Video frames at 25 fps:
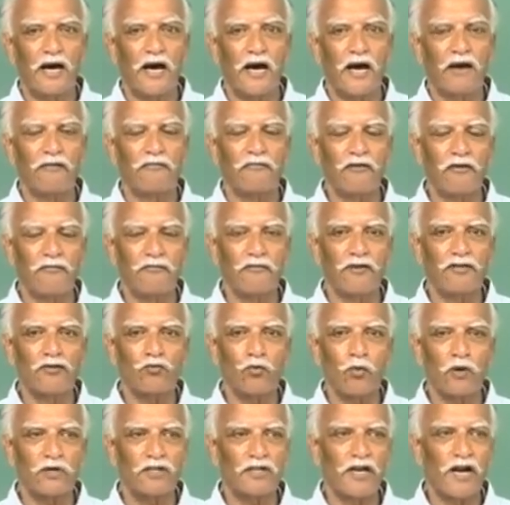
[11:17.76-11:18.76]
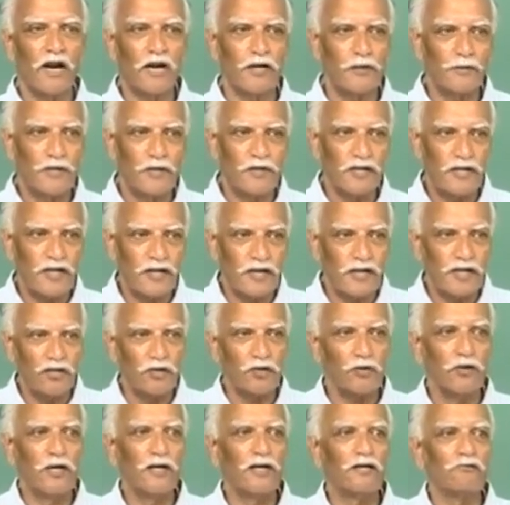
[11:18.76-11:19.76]
and from which water had to be taken
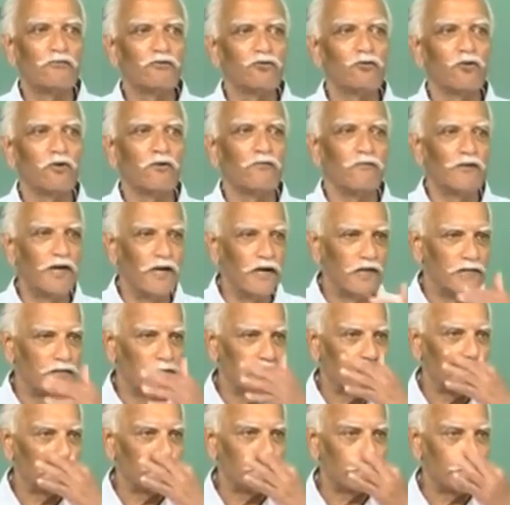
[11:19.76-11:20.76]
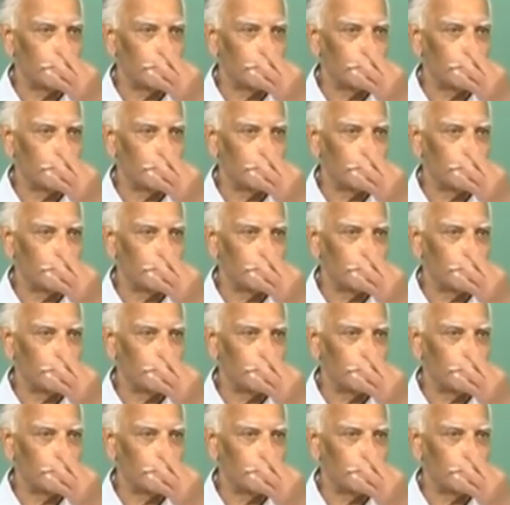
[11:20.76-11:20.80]
to individual fields.